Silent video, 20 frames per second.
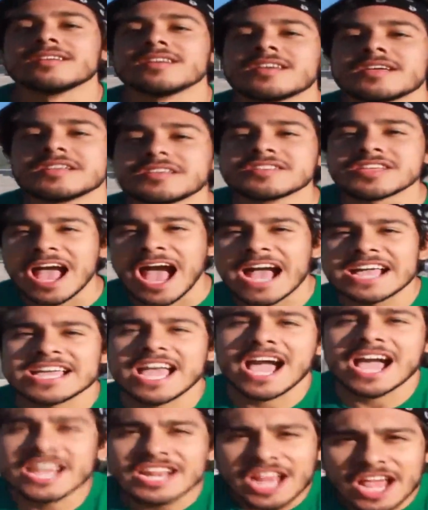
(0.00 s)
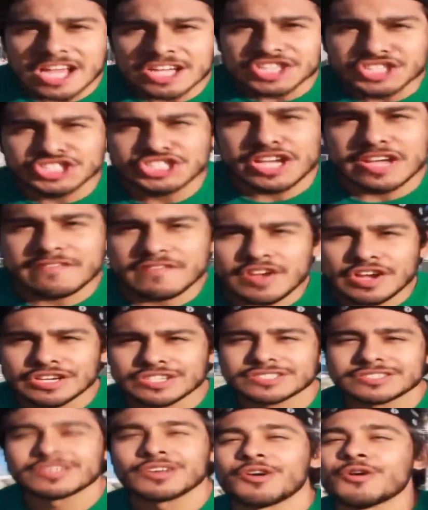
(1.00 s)
a sync that was like super
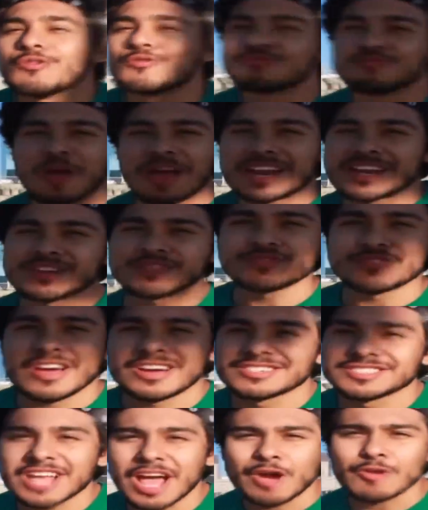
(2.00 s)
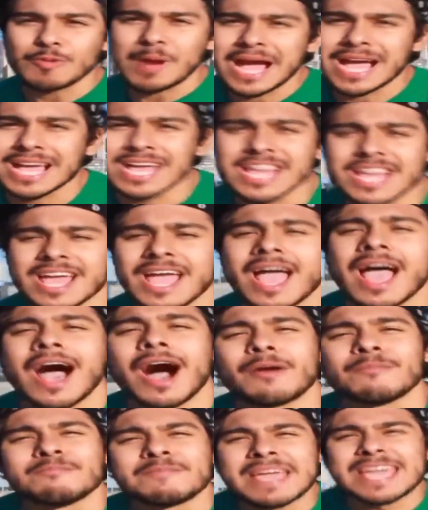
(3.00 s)
conceptual like your audition was. Like, I loved your audition.
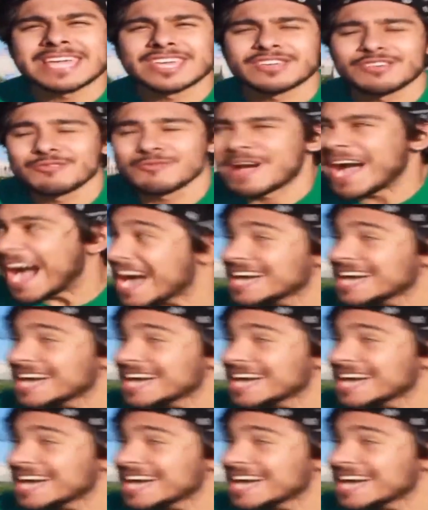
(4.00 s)
It was like my